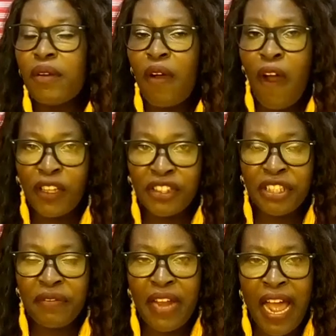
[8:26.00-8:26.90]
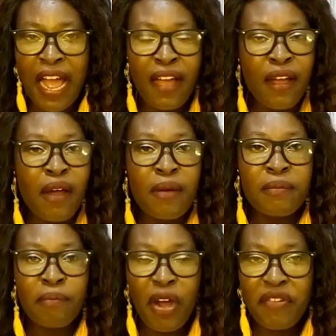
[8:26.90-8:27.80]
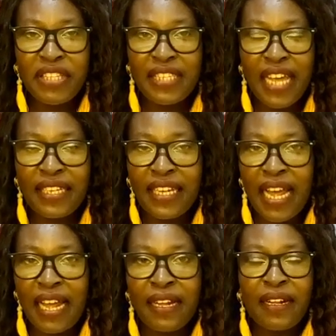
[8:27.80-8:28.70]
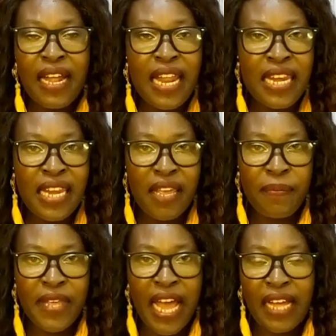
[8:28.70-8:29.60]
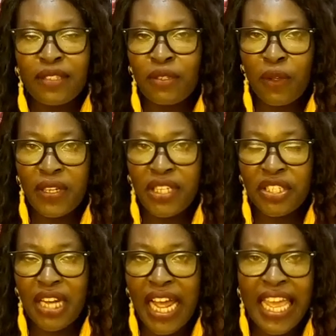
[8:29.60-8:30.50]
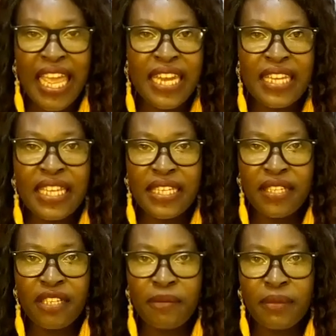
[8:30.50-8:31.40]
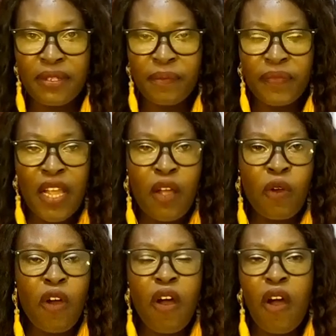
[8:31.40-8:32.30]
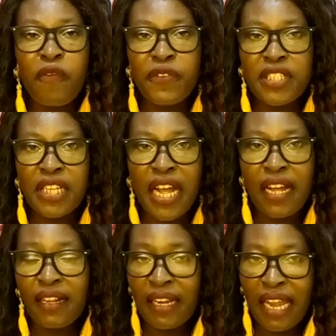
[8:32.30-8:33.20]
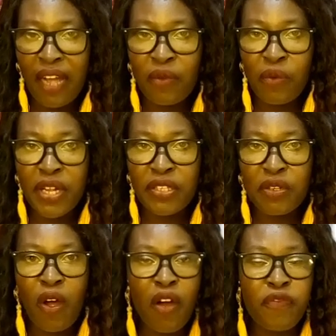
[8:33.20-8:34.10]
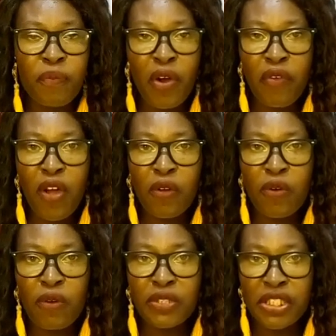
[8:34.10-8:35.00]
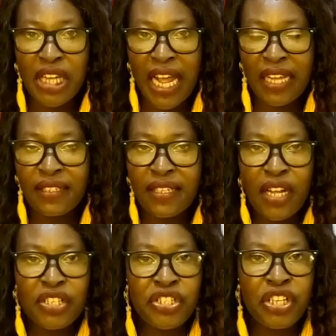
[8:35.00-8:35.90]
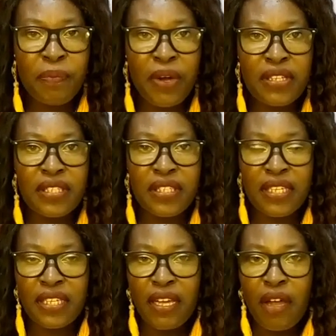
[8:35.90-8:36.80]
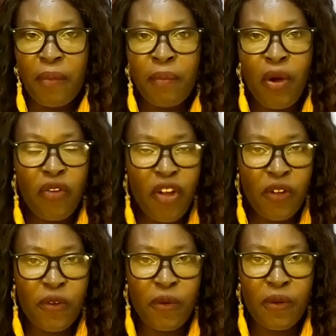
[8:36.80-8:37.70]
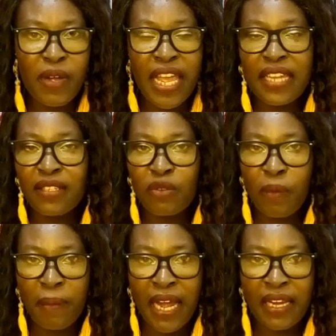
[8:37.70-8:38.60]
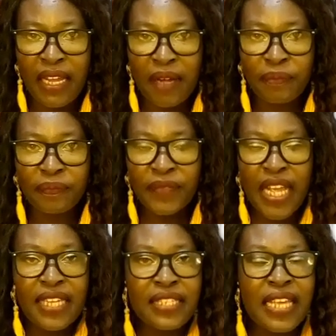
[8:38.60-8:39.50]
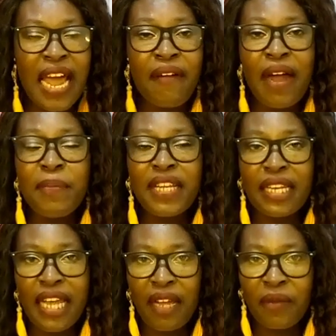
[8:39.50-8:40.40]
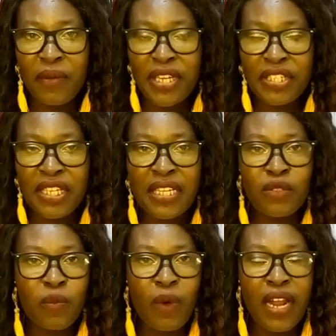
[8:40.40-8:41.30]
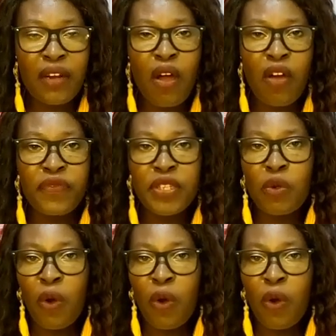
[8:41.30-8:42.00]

Algeria, Mauritania, Libya, Tunisia, and Egypt. Co-official language of Morocco, Chad, Djibouti, Morocco, and Somalia. The Arabic language is one of the